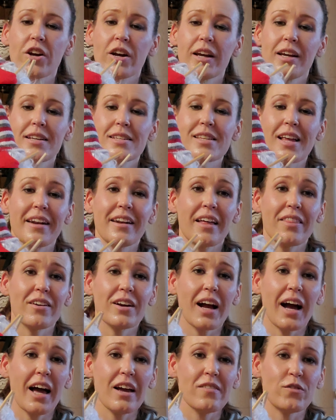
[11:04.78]
is another
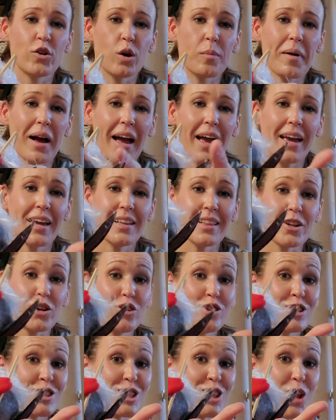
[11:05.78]
guy for my little
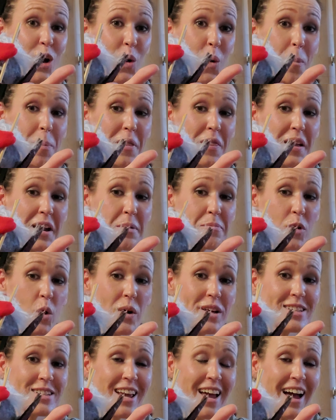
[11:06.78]
slope that I'm
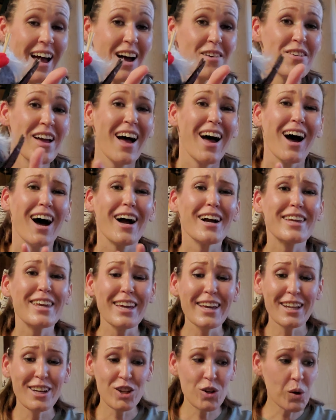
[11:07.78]
going to have.
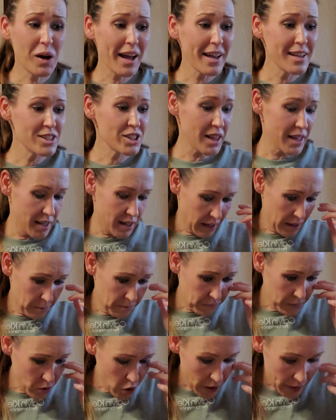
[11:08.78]
Again, you guys, like,
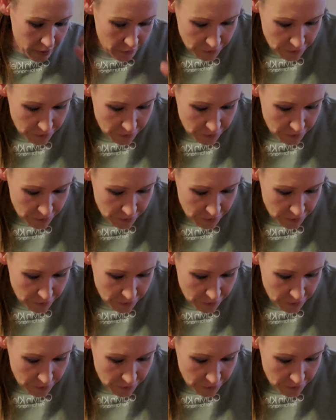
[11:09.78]
I'm trying to